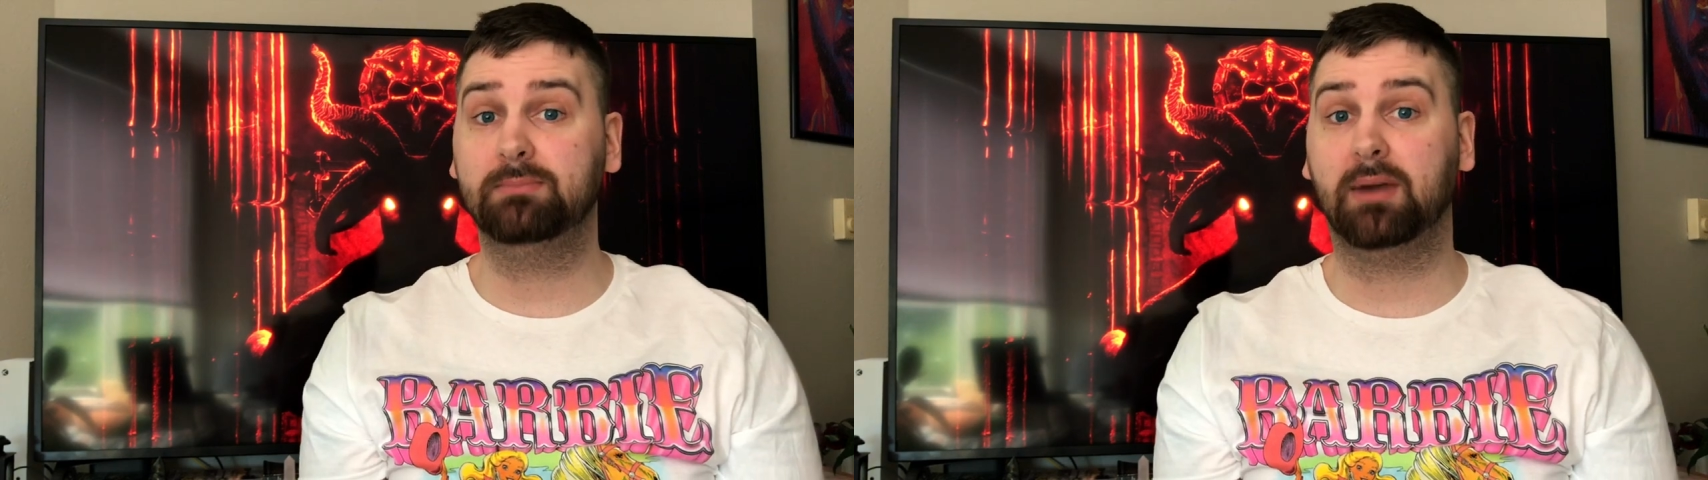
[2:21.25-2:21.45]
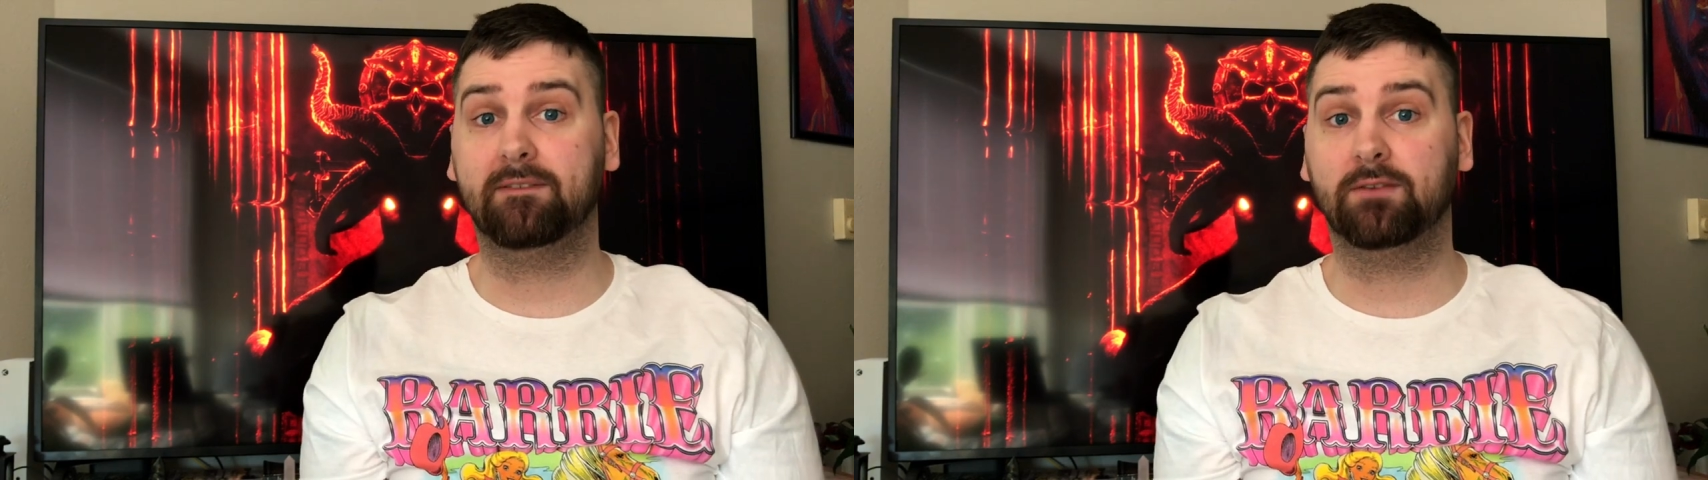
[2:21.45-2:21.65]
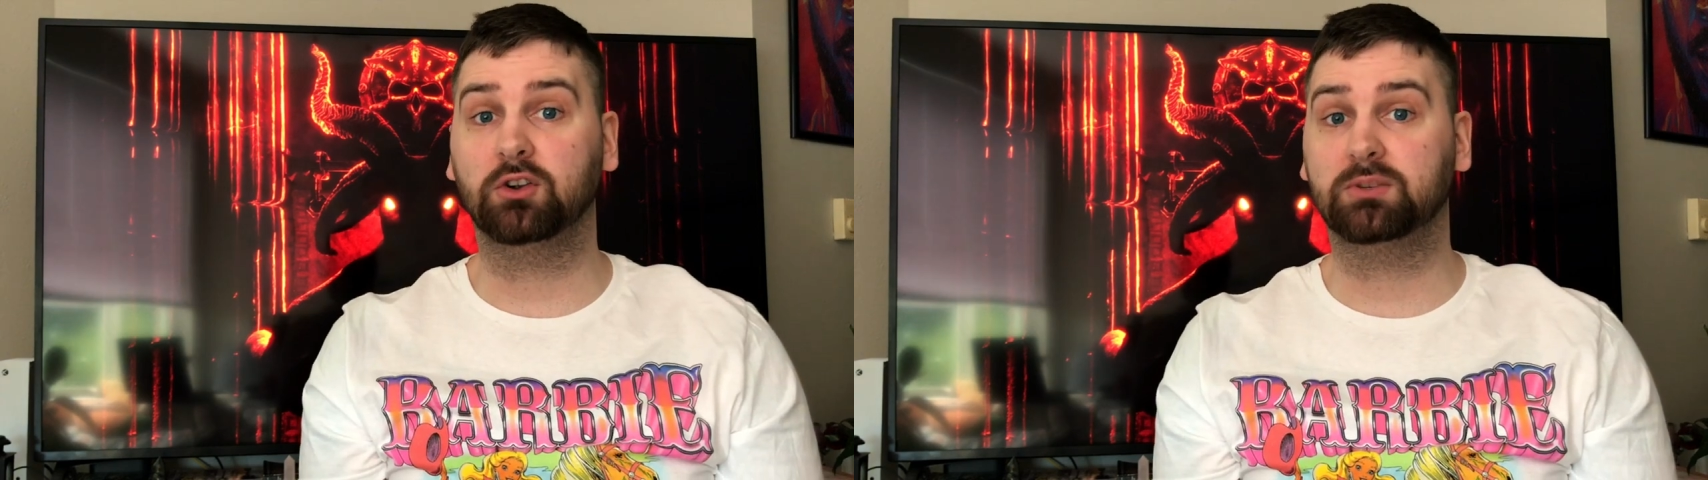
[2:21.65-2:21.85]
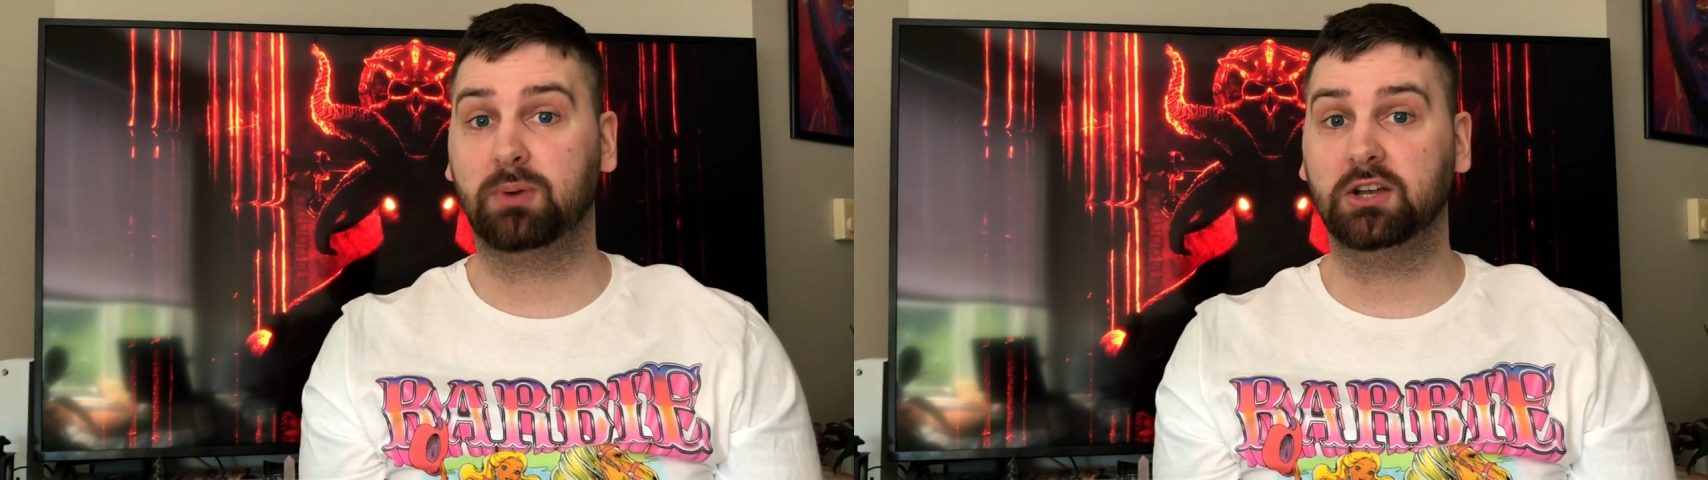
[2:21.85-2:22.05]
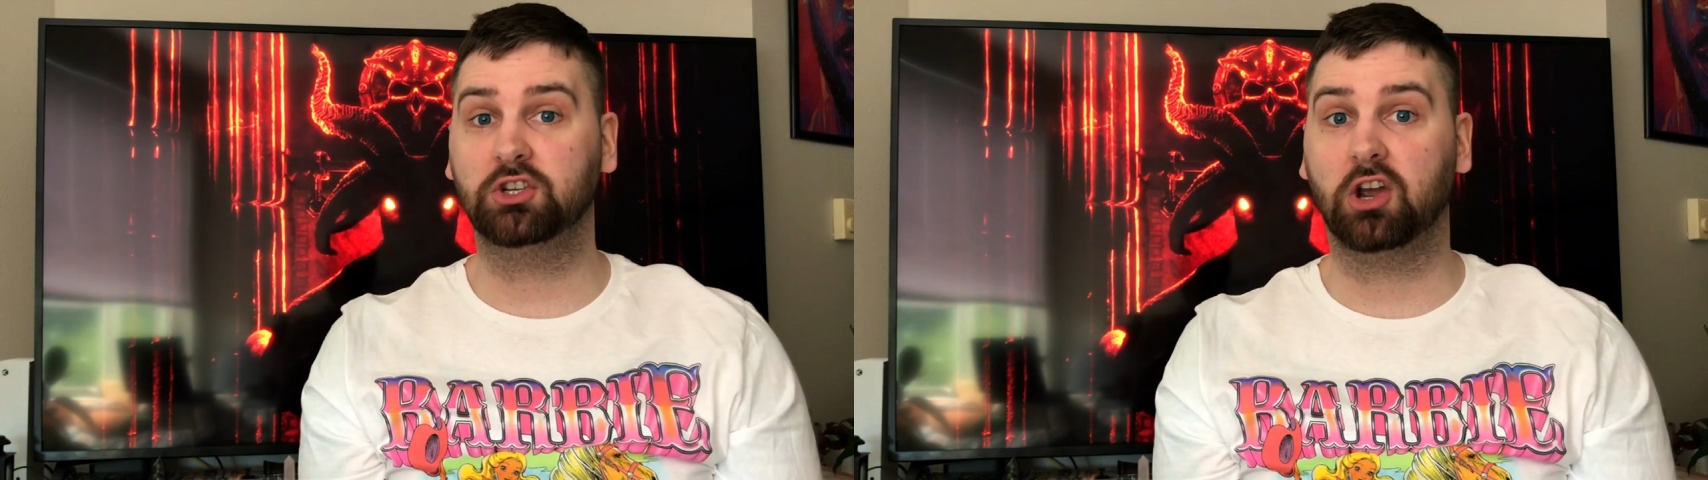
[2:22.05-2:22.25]
my first
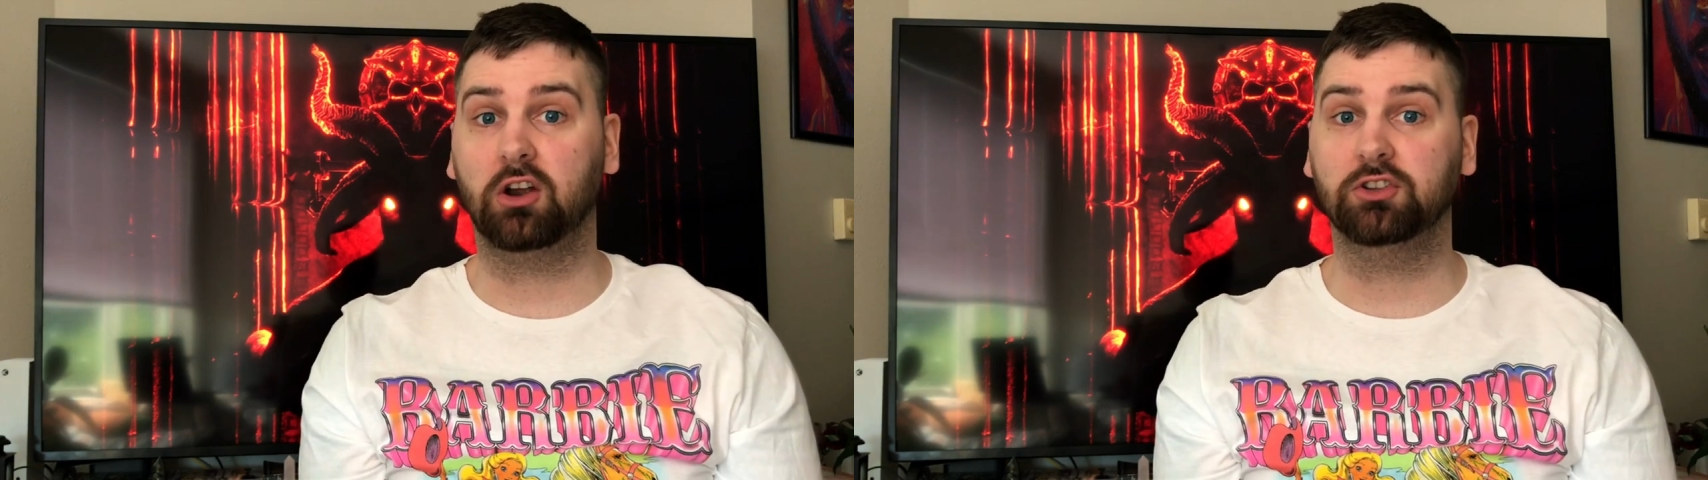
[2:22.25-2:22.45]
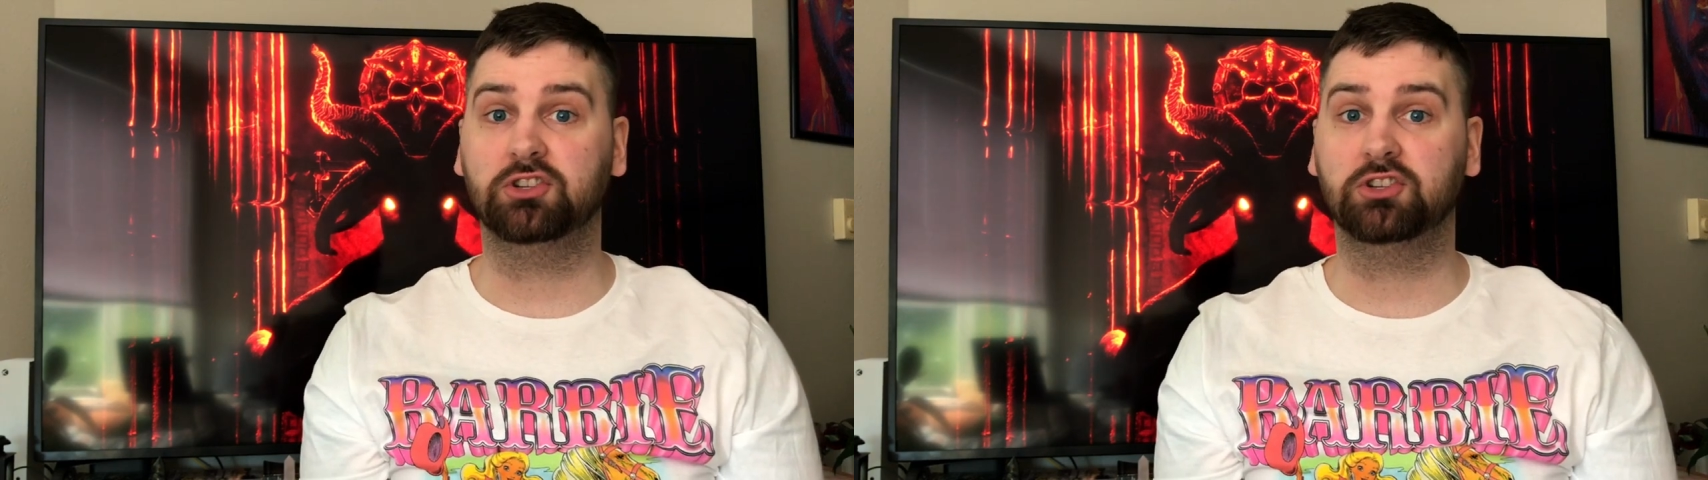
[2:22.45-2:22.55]
punch card,